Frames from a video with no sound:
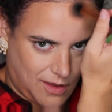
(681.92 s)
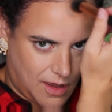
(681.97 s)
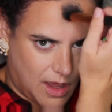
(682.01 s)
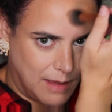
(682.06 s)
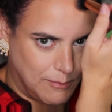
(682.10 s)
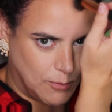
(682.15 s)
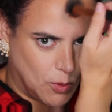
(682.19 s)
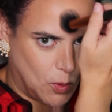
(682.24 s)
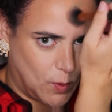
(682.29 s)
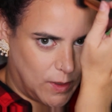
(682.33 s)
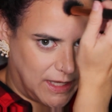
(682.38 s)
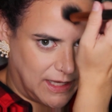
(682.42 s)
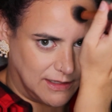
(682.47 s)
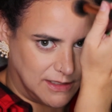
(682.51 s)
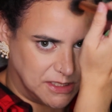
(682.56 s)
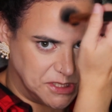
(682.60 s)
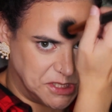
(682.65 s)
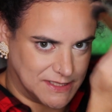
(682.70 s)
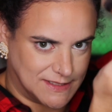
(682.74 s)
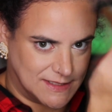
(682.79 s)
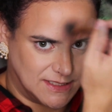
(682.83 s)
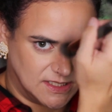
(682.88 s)
I'm okay
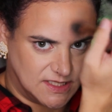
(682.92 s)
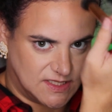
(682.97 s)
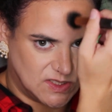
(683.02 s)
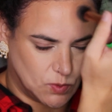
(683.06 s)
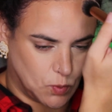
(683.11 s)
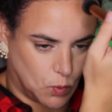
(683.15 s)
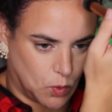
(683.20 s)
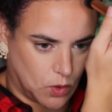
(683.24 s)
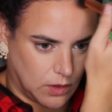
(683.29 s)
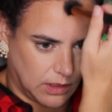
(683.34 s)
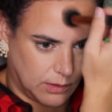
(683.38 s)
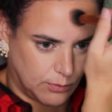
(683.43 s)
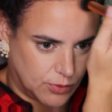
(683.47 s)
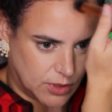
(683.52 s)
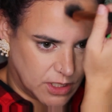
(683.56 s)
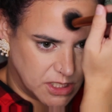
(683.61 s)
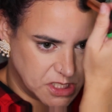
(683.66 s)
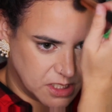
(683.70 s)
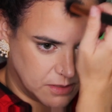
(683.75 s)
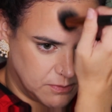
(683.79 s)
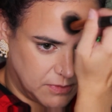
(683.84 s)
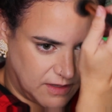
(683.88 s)
to just swirl a
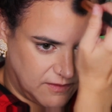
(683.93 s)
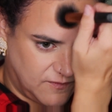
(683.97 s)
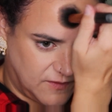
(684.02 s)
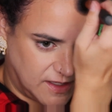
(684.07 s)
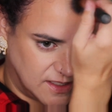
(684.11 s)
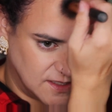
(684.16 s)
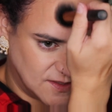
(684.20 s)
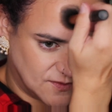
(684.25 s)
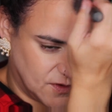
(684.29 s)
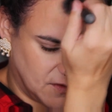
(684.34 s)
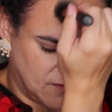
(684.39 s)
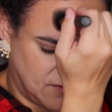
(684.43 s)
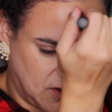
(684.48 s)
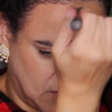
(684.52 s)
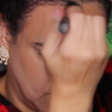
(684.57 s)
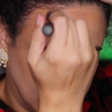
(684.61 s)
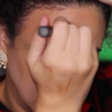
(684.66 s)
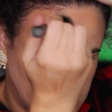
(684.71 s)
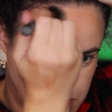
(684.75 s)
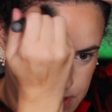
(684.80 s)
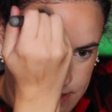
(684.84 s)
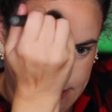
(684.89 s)
brush on my face for a
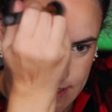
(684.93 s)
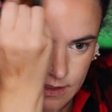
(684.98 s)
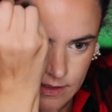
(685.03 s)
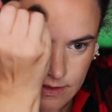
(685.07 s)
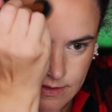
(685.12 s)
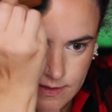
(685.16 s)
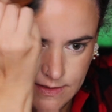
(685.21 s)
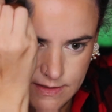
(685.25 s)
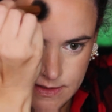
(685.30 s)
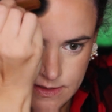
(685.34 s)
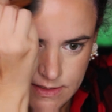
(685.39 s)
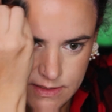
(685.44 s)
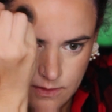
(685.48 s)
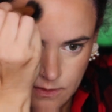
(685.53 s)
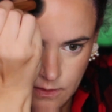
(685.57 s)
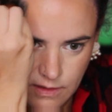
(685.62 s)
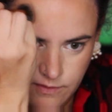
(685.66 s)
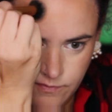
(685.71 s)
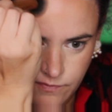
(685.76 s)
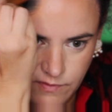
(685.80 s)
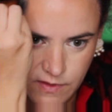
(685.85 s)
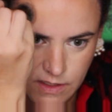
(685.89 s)
few extra seconds. It's
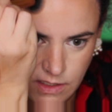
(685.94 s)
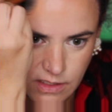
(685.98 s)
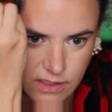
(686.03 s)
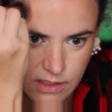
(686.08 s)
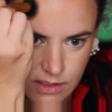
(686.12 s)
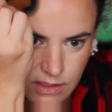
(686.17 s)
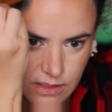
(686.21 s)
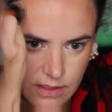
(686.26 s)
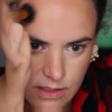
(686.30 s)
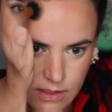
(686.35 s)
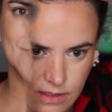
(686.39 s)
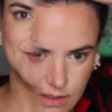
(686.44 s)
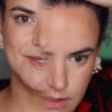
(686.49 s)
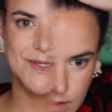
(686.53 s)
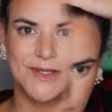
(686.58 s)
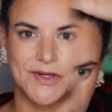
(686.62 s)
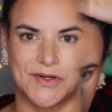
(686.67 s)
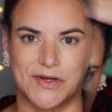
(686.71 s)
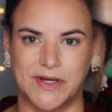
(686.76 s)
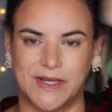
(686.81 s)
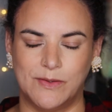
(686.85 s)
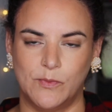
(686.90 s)
totally fine.
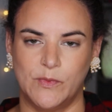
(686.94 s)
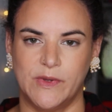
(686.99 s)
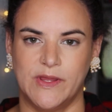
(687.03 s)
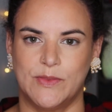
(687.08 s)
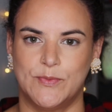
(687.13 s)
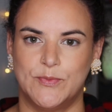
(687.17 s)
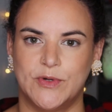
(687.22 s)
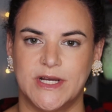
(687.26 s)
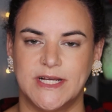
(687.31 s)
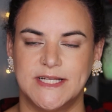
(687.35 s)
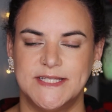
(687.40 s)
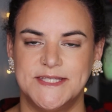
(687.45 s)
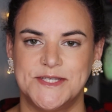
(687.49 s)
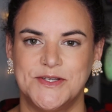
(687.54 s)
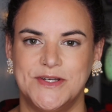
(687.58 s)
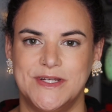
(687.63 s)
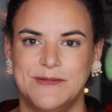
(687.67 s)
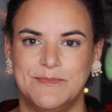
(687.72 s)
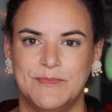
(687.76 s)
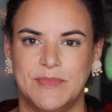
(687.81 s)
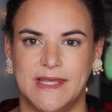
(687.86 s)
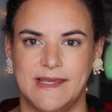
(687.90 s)
All right, with
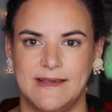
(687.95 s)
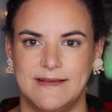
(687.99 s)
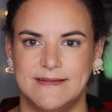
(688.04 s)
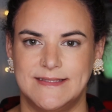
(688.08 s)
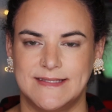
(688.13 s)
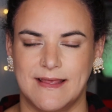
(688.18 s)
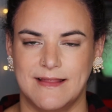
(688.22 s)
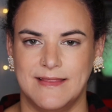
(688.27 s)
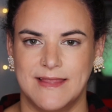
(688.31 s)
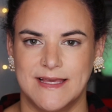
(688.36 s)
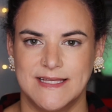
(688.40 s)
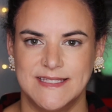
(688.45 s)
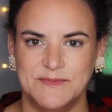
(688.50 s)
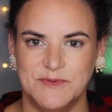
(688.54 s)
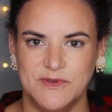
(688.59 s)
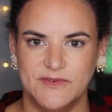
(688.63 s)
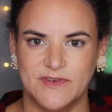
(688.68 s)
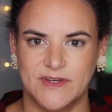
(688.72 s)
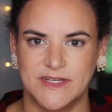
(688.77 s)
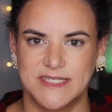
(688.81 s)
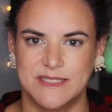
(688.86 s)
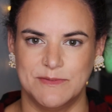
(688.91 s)
bronzer in place, let's
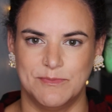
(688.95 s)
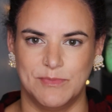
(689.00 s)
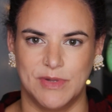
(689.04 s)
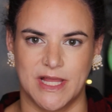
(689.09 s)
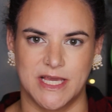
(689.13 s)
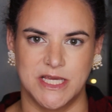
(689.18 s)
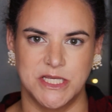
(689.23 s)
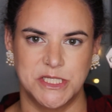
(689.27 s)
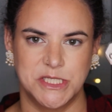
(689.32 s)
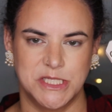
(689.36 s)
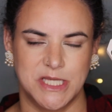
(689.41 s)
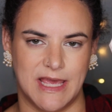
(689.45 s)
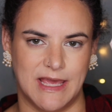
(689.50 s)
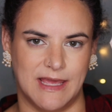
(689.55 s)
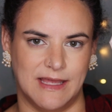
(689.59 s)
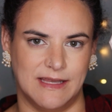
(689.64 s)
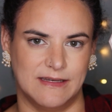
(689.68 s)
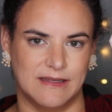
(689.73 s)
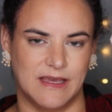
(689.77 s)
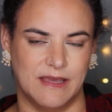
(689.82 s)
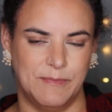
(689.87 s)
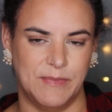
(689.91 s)
move on to blush.
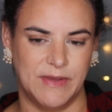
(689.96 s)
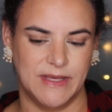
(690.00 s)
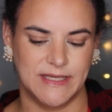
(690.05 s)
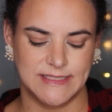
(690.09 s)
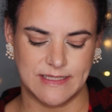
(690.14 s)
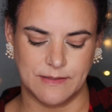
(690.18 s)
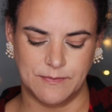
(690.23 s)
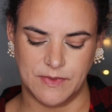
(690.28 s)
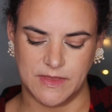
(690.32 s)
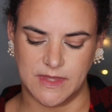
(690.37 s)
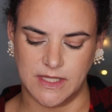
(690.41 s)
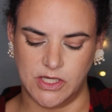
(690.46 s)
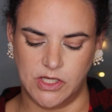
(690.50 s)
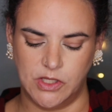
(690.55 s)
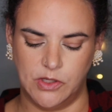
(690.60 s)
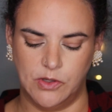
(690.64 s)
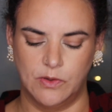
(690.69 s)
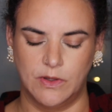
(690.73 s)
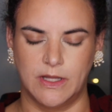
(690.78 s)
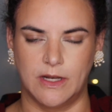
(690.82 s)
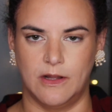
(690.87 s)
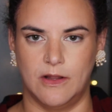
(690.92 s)
And I picked up the
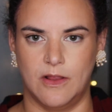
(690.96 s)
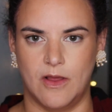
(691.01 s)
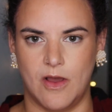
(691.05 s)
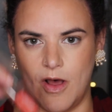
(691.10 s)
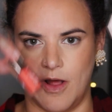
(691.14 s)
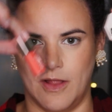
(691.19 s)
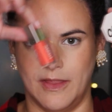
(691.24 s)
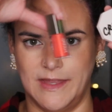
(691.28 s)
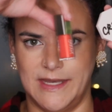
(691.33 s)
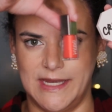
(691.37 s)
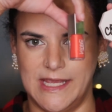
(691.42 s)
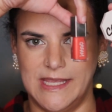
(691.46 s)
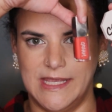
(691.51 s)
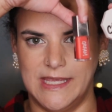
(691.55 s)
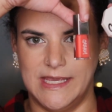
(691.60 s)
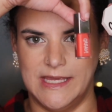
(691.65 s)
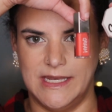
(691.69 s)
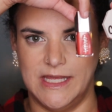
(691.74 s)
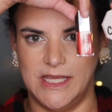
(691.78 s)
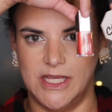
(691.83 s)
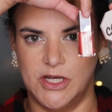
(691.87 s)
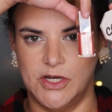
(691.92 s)
new little holiday
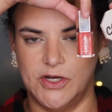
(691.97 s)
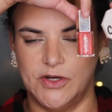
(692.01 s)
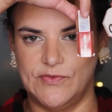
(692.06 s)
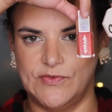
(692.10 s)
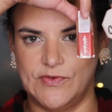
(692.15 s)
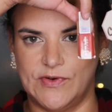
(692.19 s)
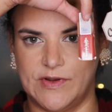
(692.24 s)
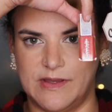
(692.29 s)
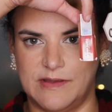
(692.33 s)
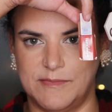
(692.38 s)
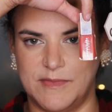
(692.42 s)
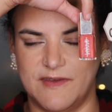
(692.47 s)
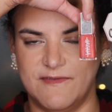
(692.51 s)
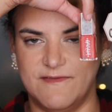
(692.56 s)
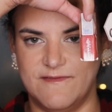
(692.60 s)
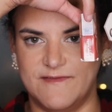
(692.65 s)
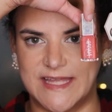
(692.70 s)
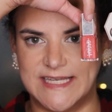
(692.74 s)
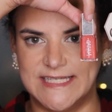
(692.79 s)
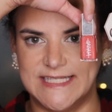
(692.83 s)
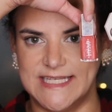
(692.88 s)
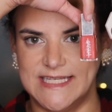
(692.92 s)
kit here from
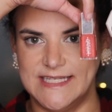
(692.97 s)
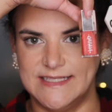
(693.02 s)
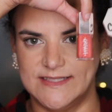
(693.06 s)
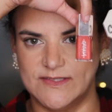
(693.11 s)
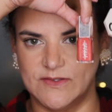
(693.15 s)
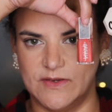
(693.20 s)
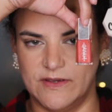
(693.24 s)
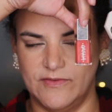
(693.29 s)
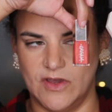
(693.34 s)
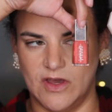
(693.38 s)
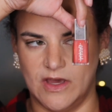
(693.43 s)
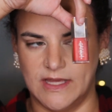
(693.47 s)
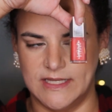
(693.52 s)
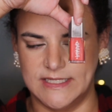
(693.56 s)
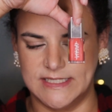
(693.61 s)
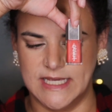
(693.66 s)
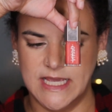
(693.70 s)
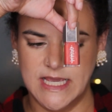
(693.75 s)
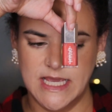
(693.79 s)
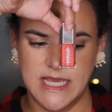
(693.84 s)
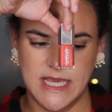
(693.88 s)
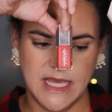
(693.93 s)
Fenty. So I've got